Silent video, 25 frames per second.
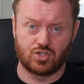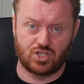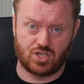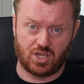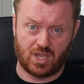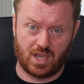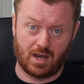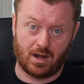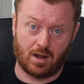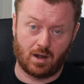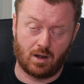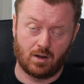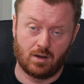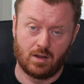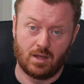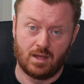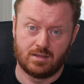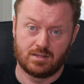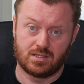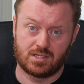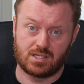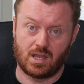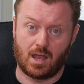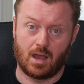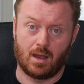share
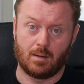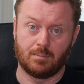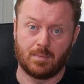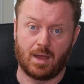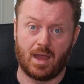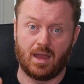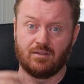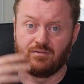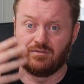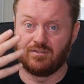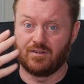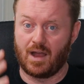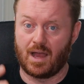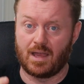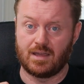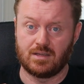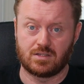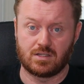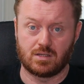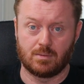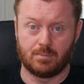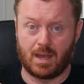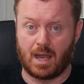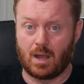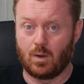some
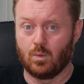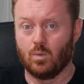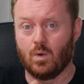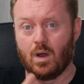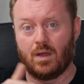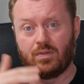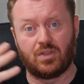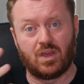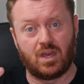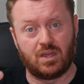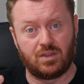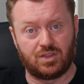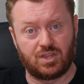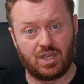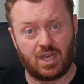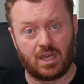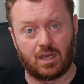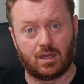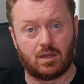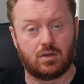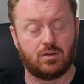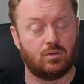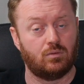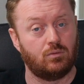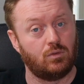advice about what they
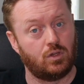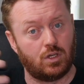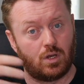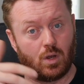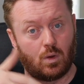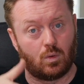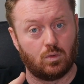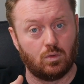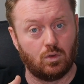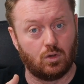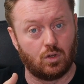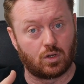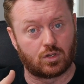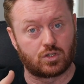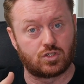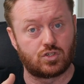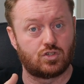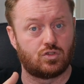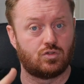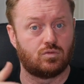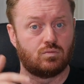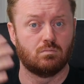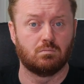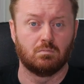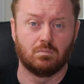think, you know,
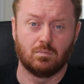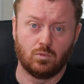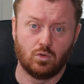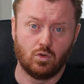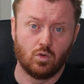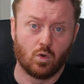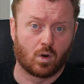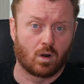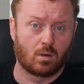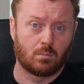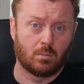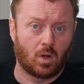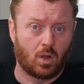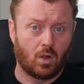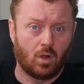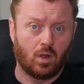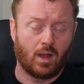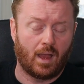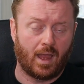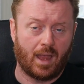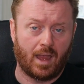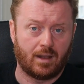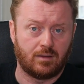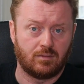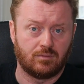looks
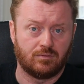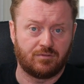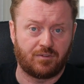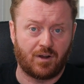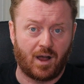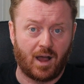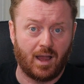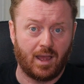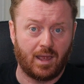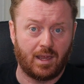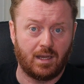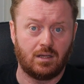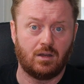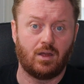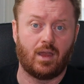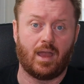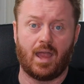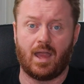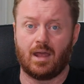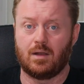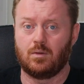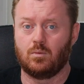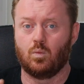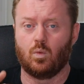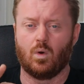normal and fine
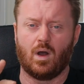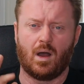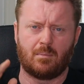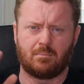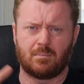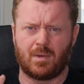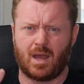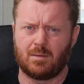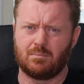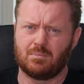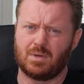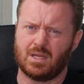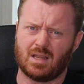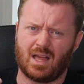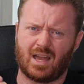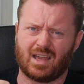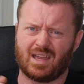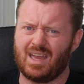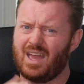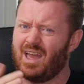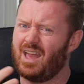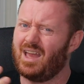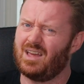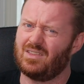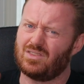and what might be
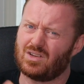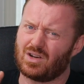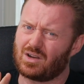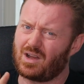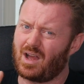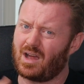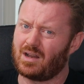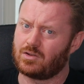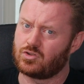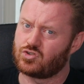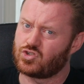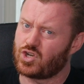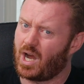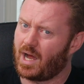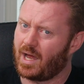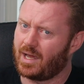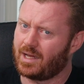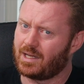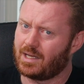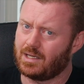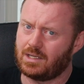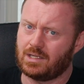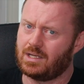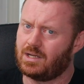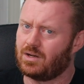like, hey, they're kind of
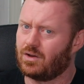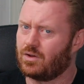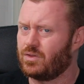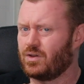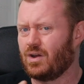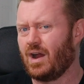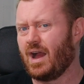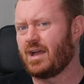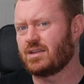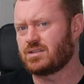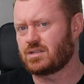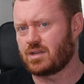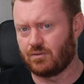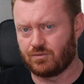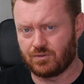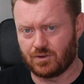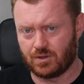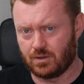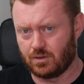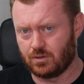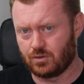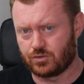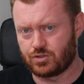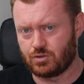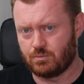trying it here. They're asking for a
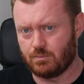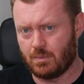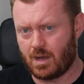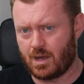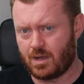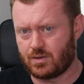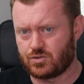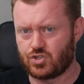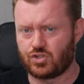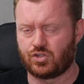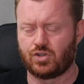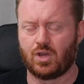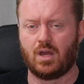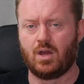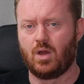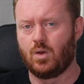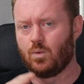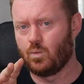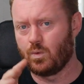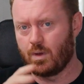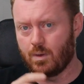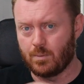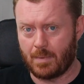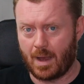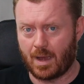little too much.
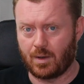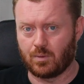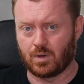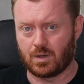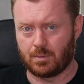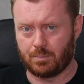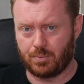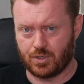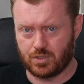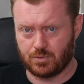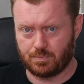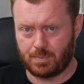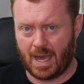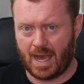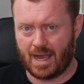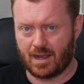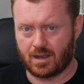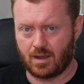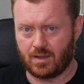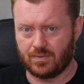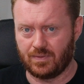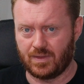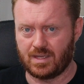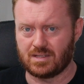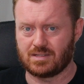We might want to push
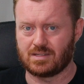back on